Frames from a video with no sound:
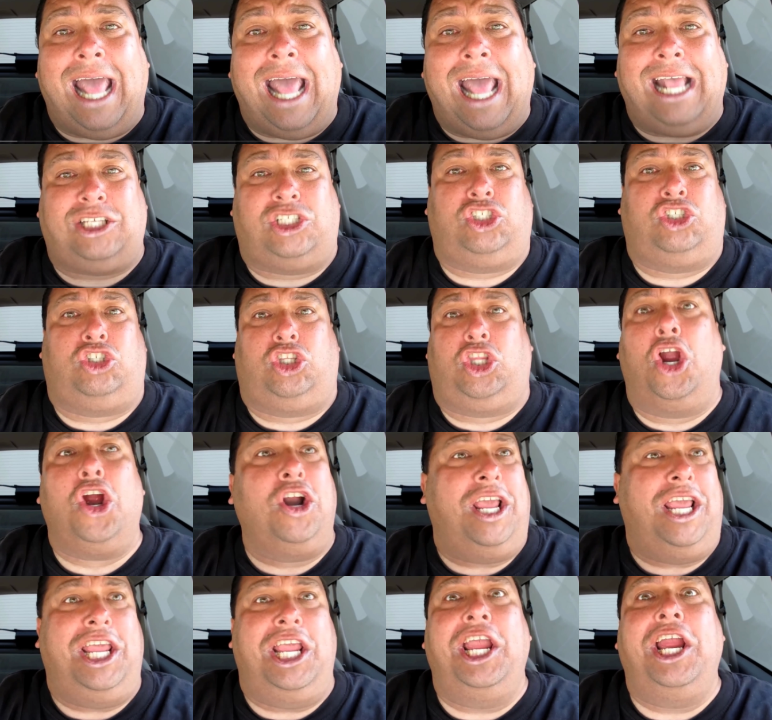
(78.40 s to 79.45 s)
Last
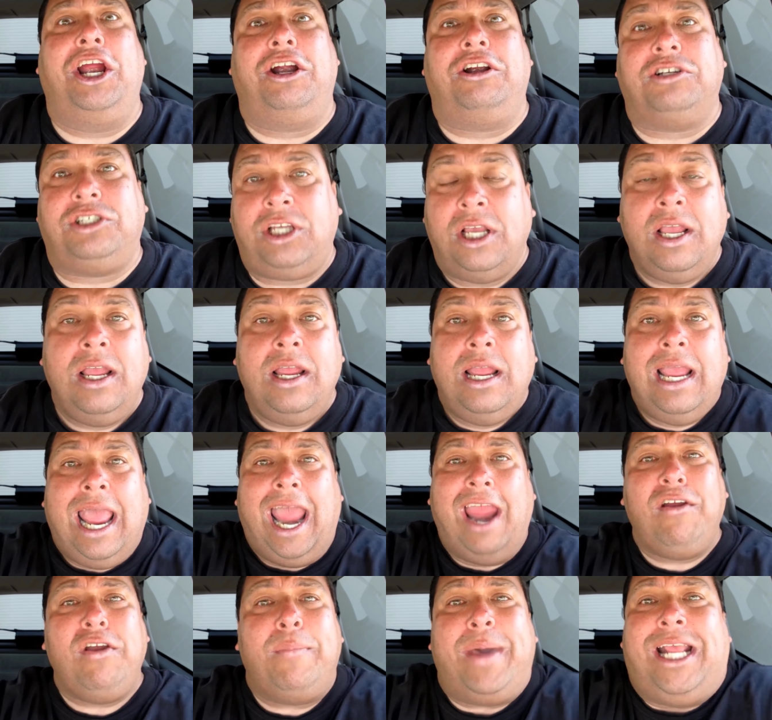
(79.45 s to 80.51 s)
30 years,
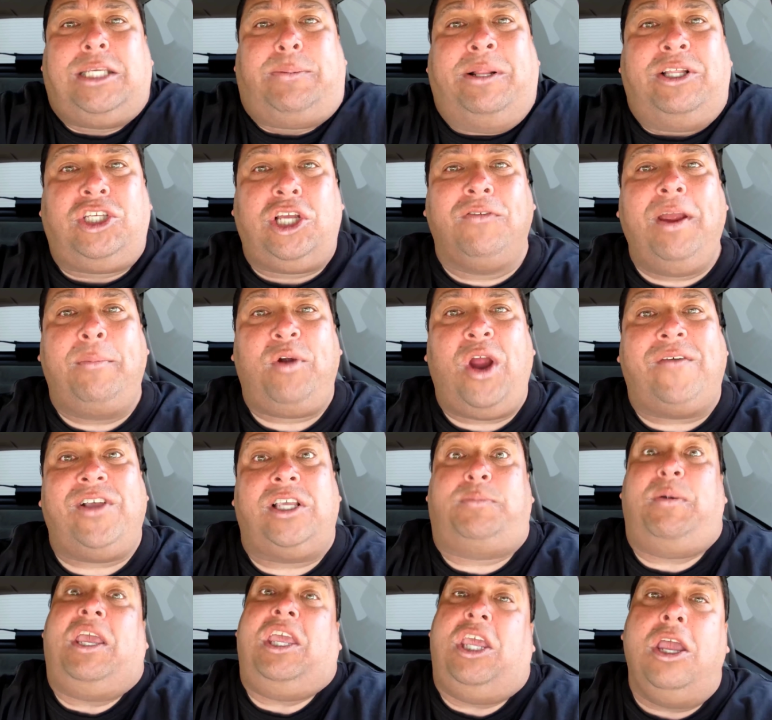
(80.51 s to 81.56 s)
Everybody's been serving
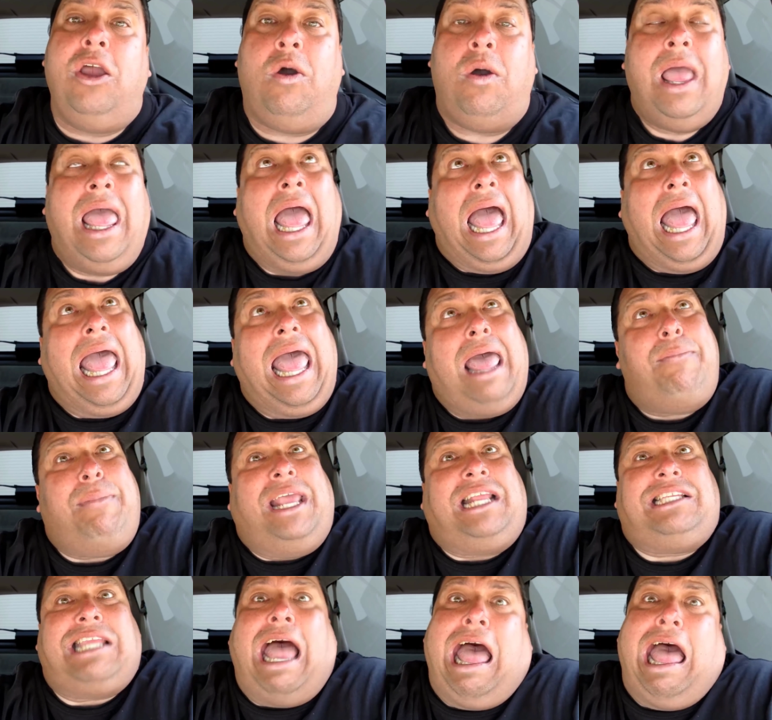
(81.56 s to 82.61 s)
breakfast but you. I'm
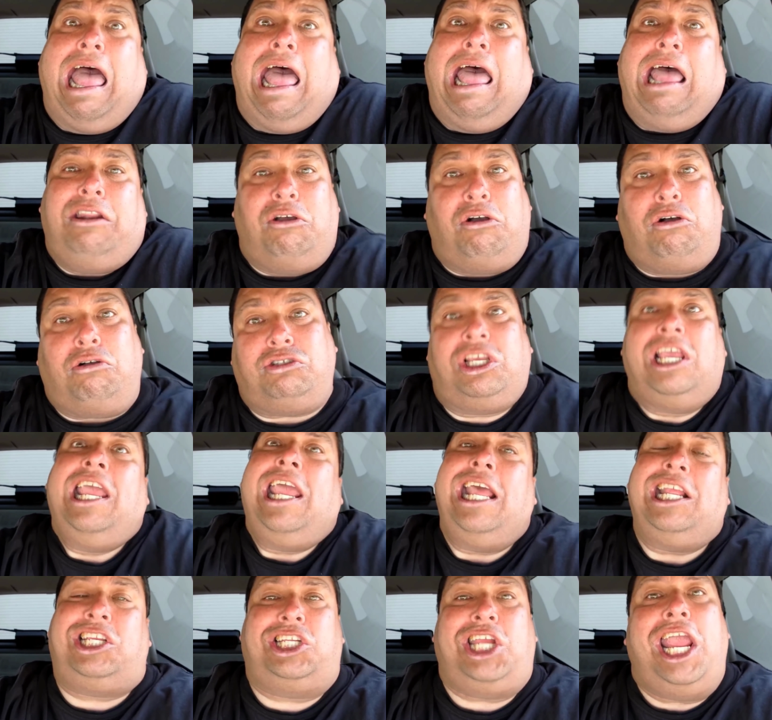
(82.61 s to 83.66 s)
McDonald's.
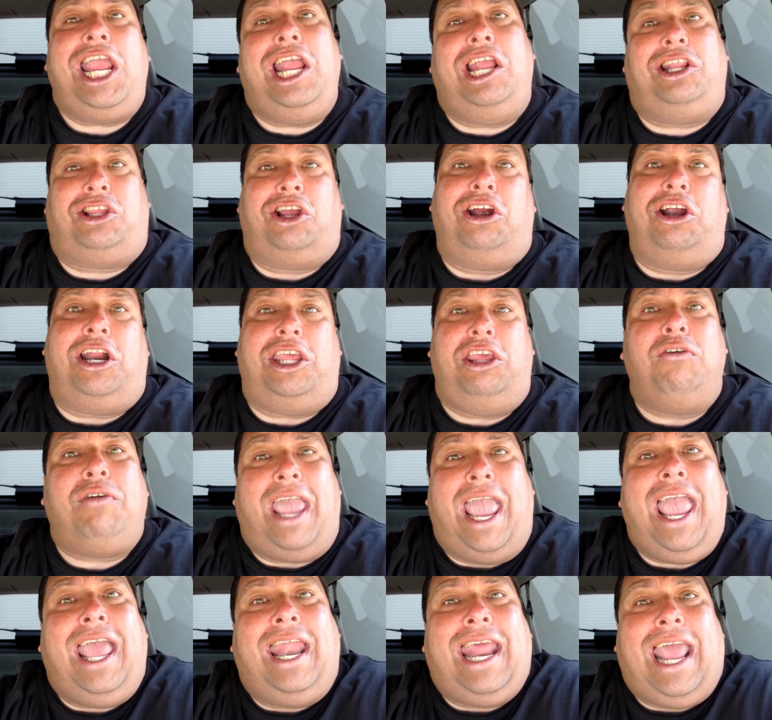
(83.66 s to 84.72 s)
It's 10:30. You
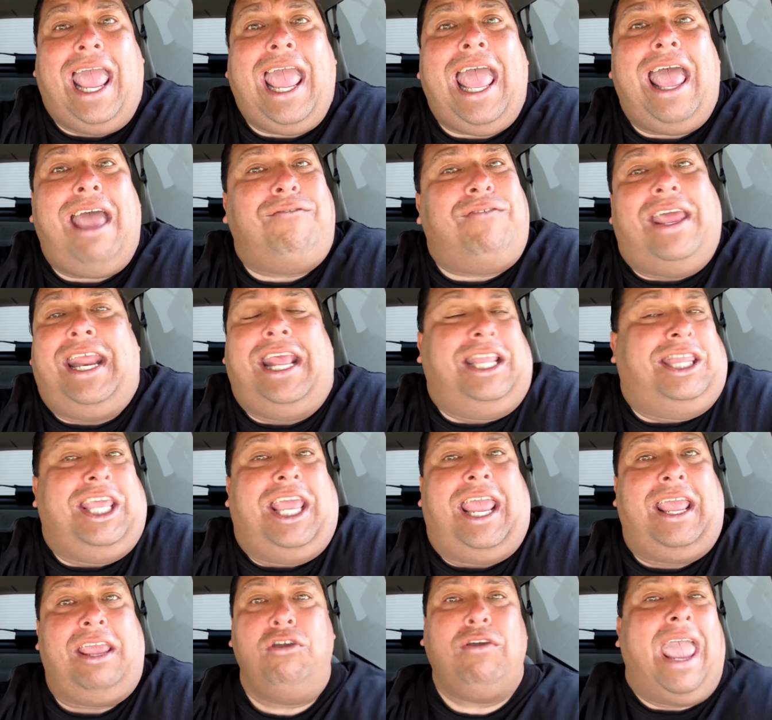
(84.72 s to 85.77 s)
can't have
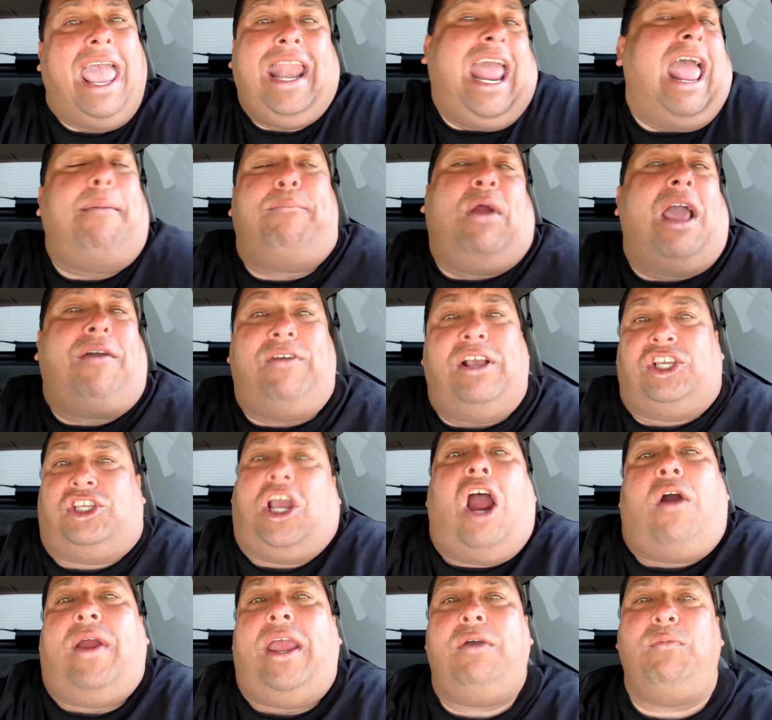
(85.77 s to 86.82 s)
anything. You can't have breakfast.
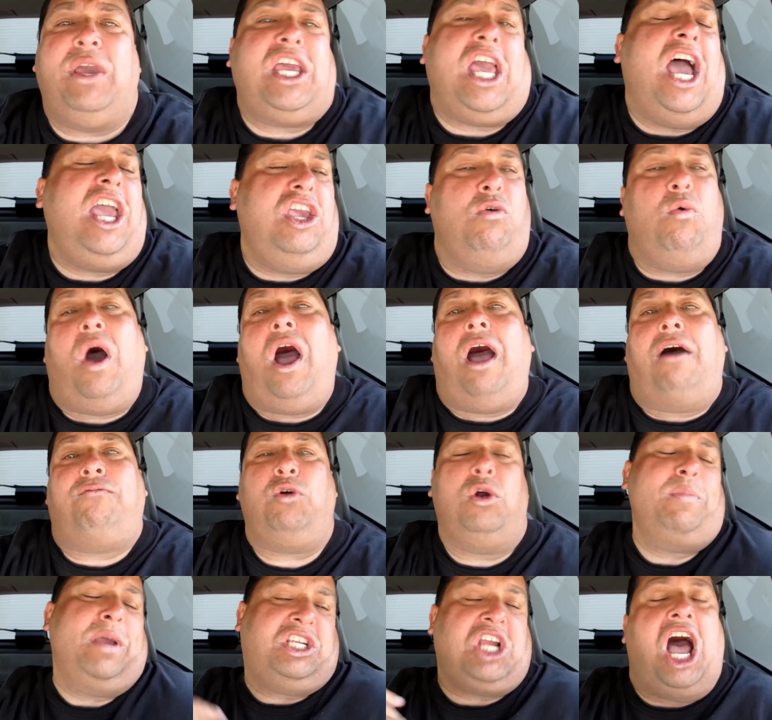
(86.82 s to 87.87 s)
Sorry, we cut you off.
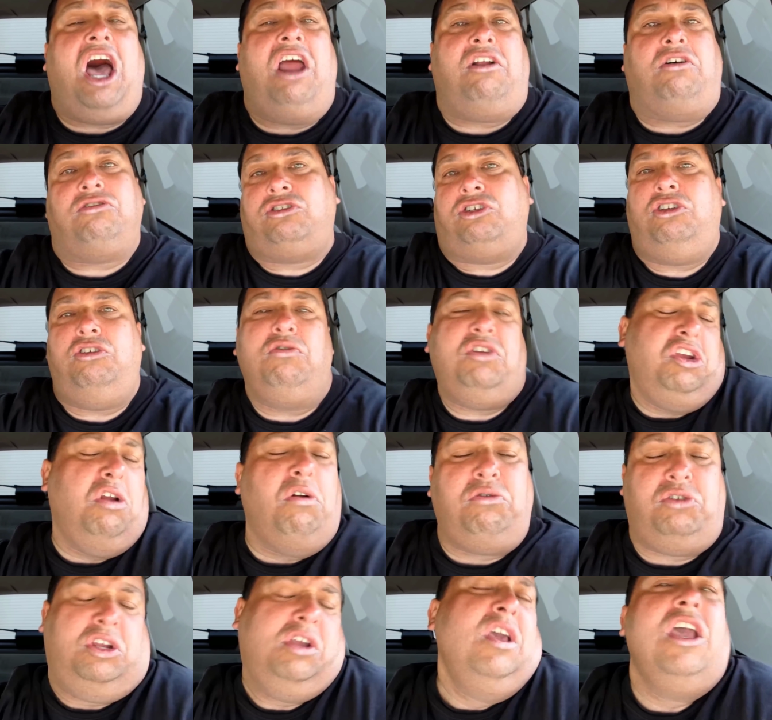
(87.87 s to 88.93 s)
We're McDonald's. You
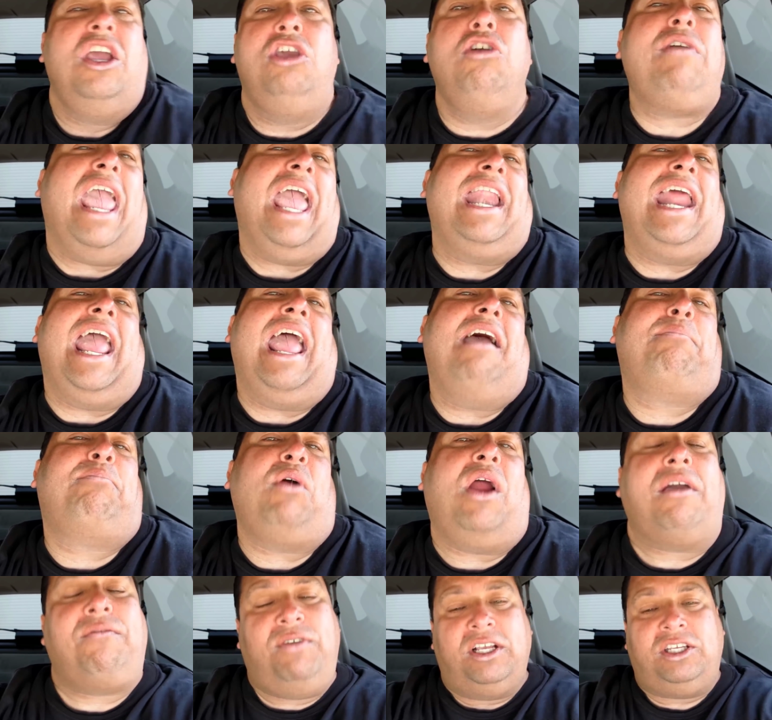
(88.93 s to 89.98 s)
you don't you can't have
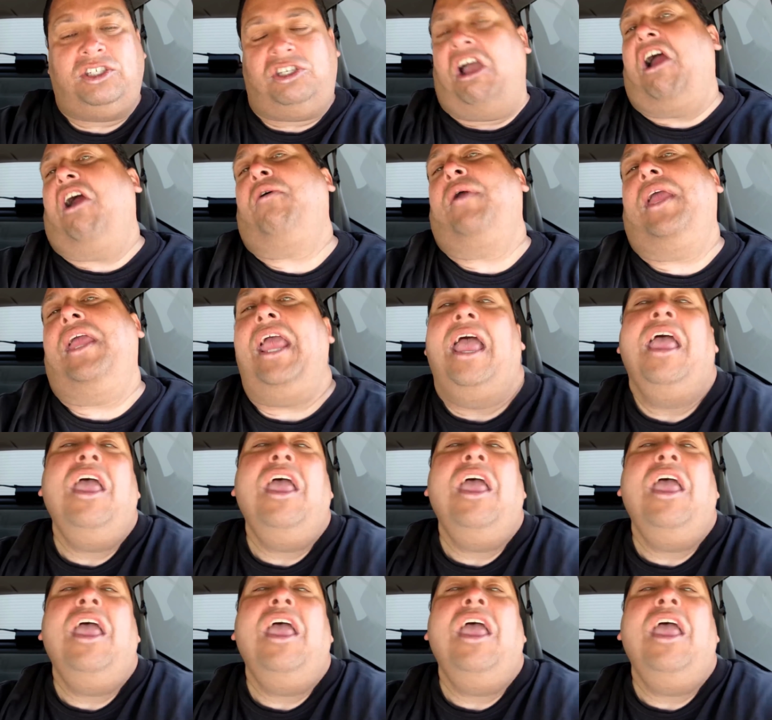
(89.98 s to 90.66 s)
breakfast. Sorry.